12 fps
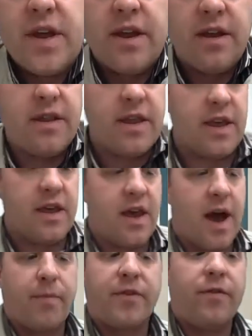me the
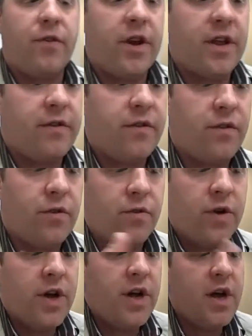opportunity to